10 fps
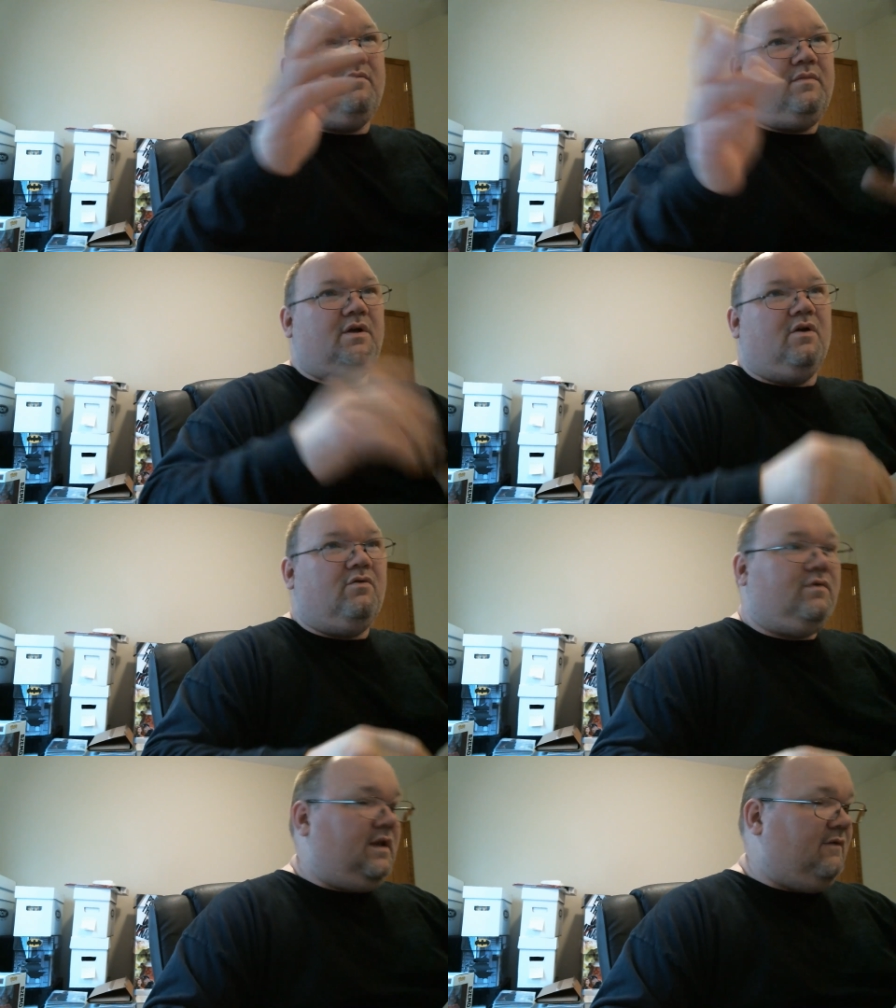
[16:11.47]
you know
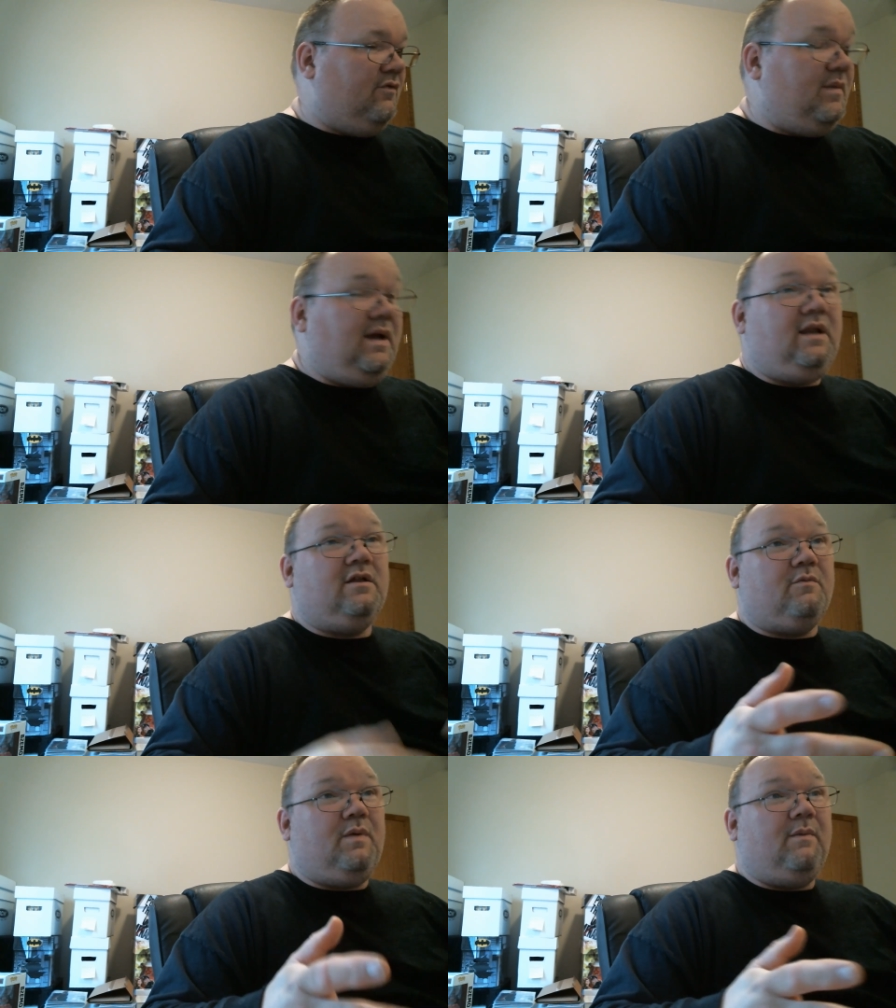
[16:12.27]
different media
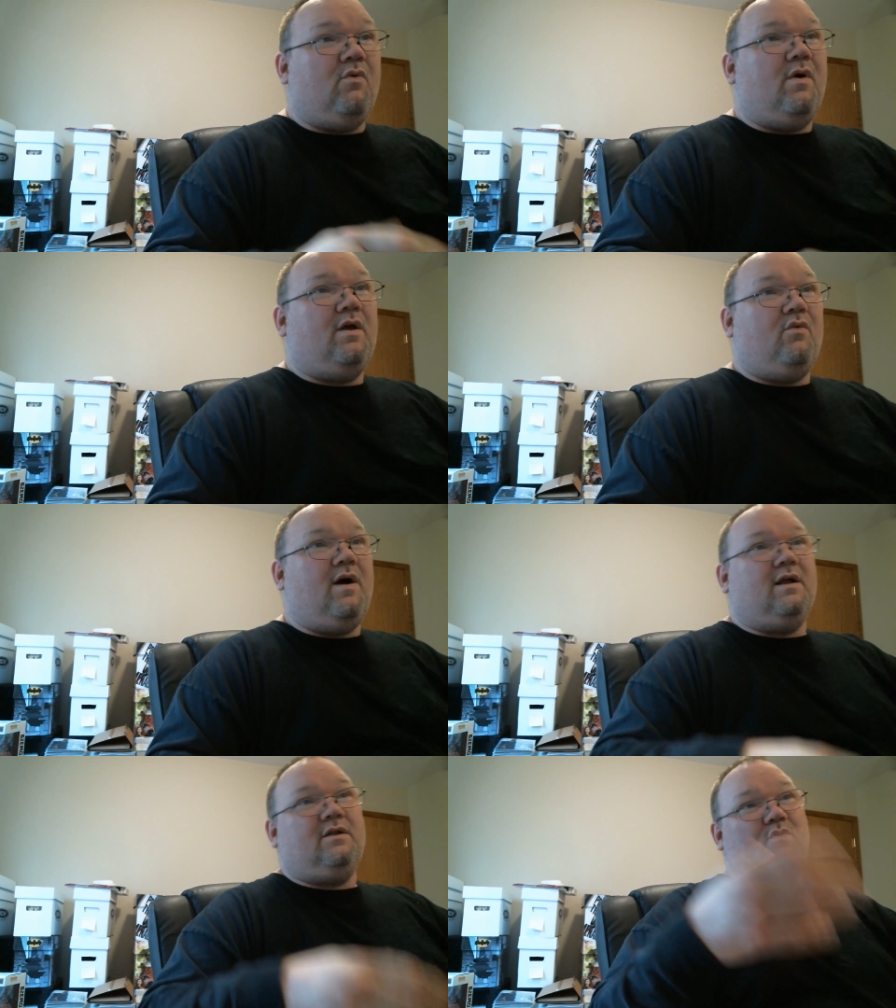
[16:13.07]
that people want to
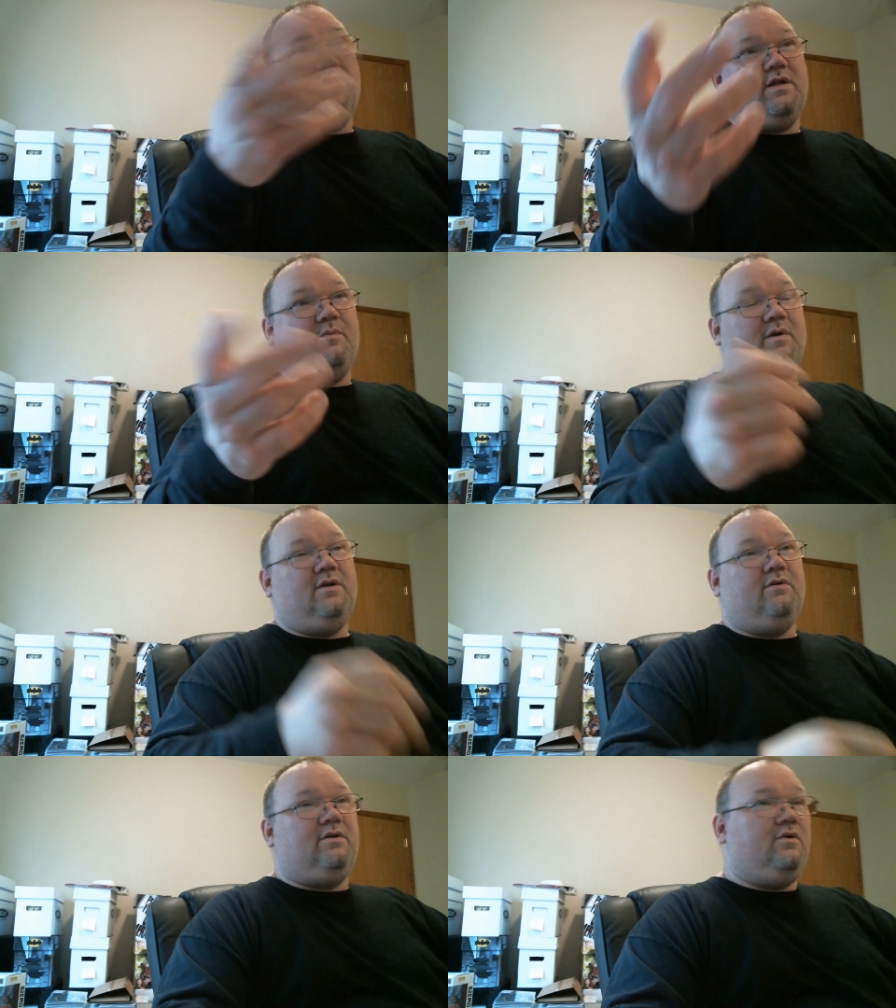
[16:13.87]
watch. Watch on my
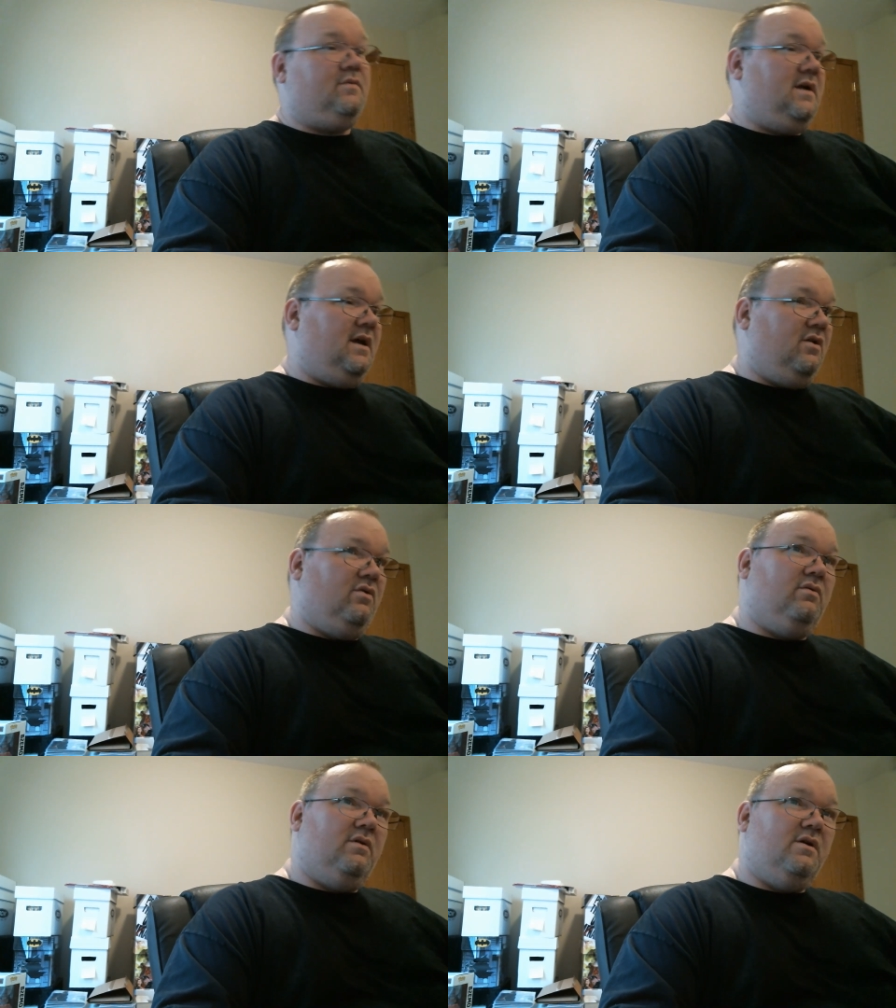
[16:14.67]
YouTube
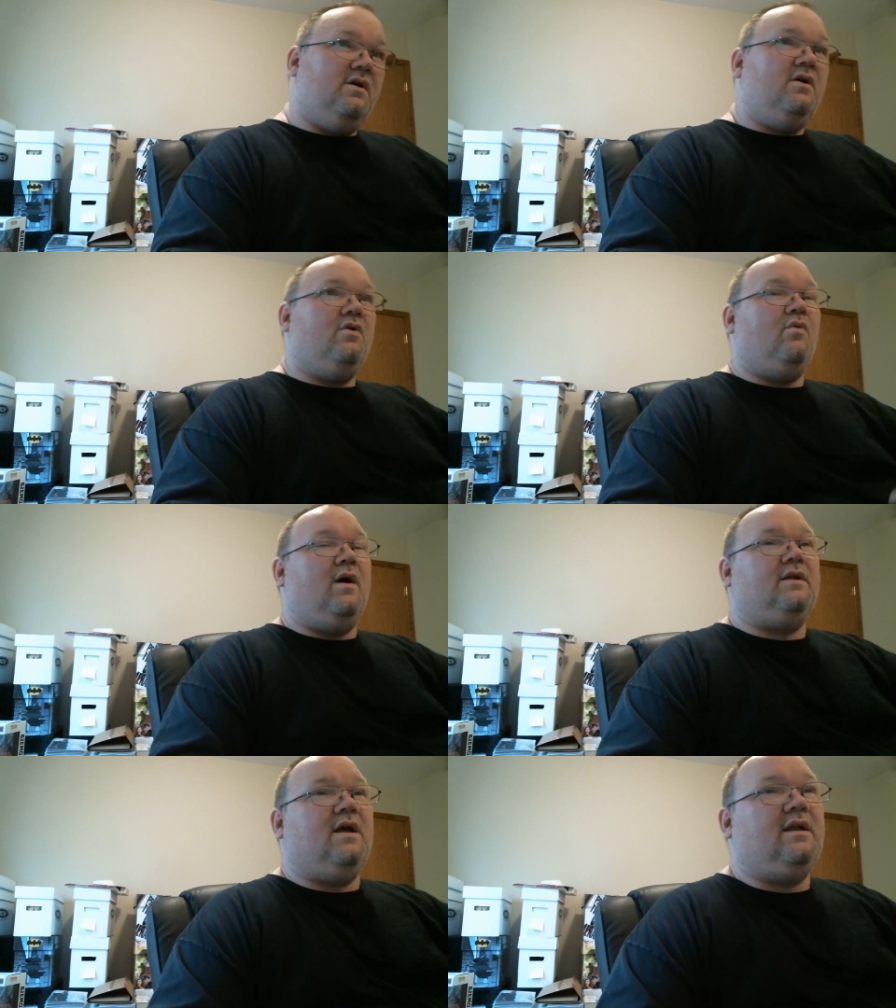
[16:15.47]
channel,
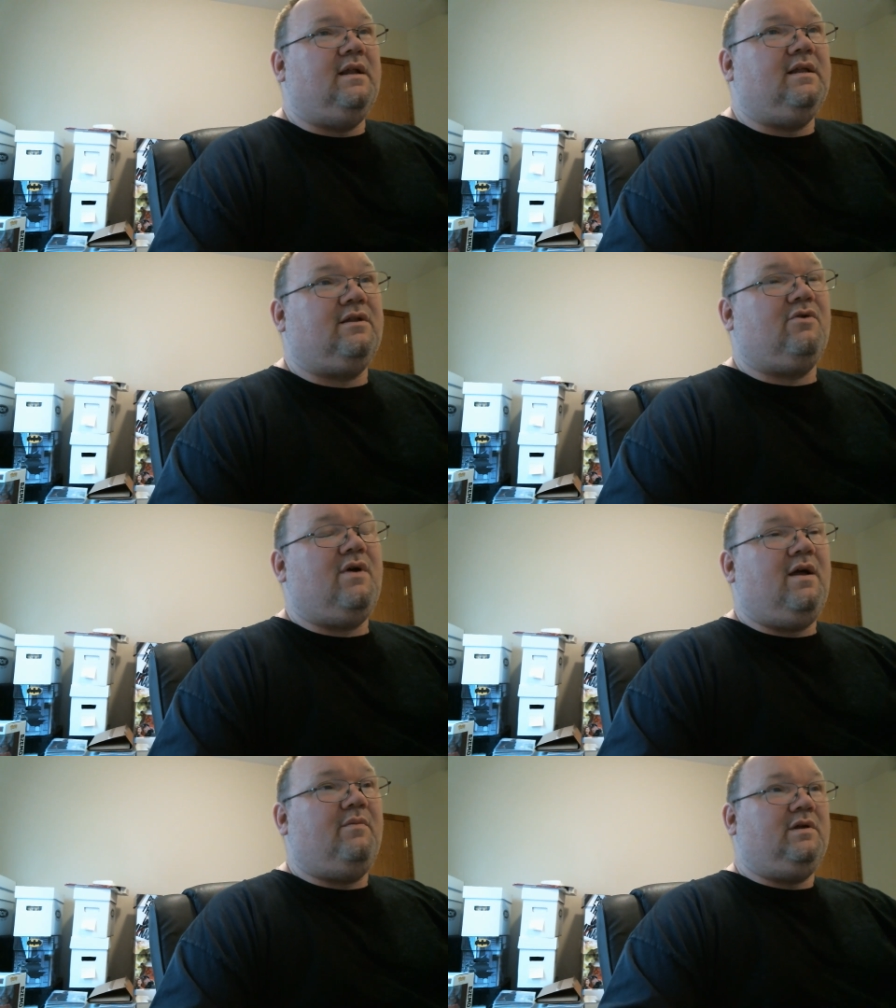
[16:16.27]
watch on an
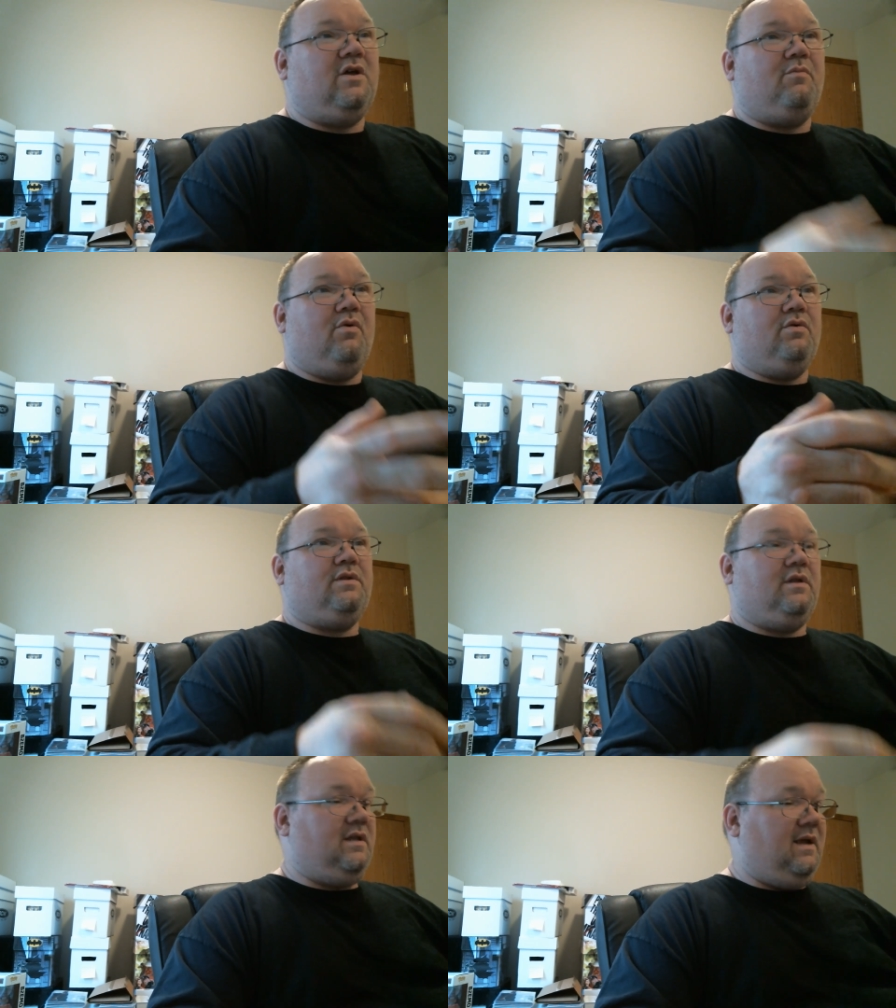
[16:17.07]
Instagram because I'll post
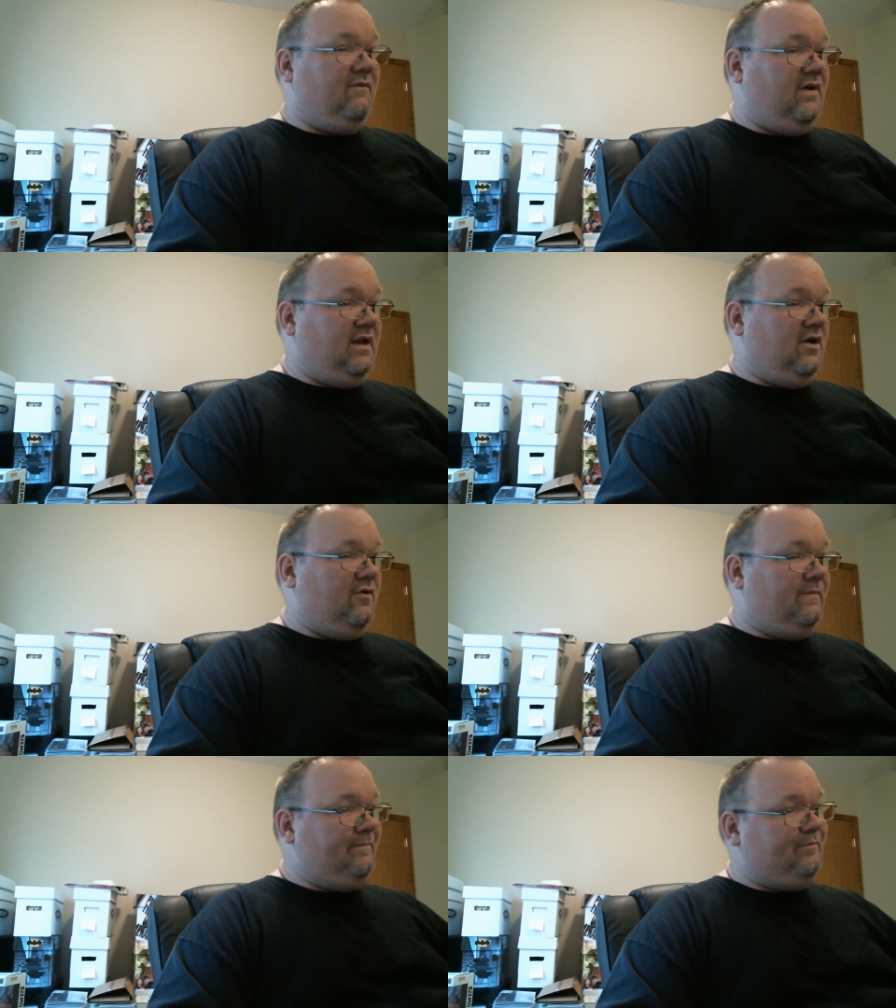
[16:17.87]
the same video.